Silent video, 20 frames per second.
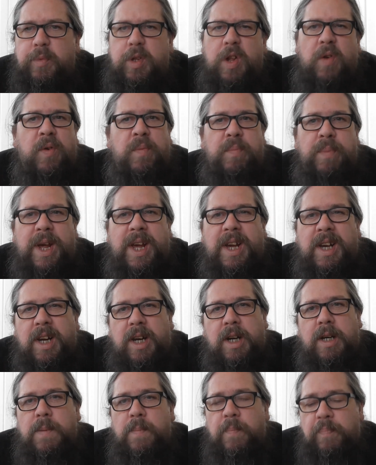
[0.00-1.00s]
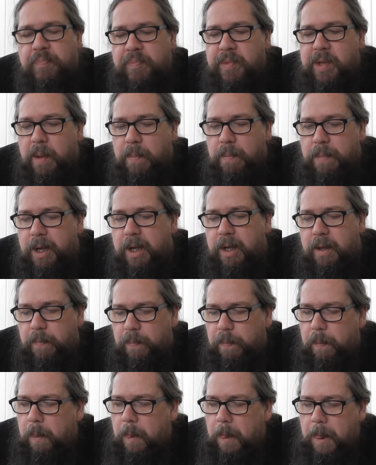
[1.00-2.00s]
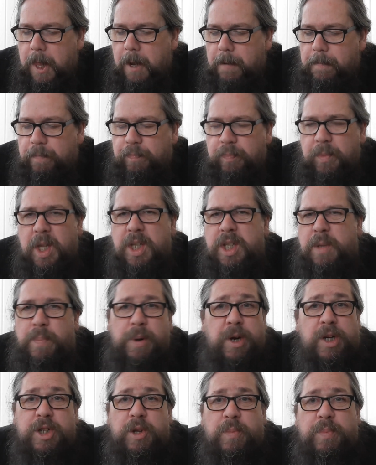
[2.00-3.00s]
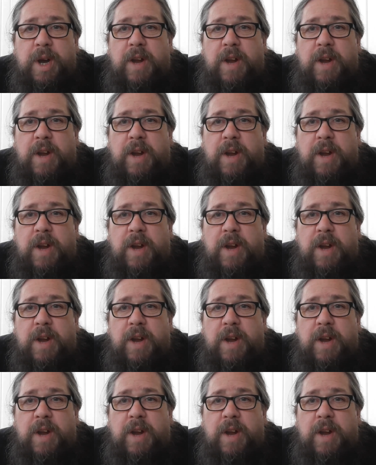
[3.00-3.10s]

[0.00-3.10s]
different baker, but it's a personal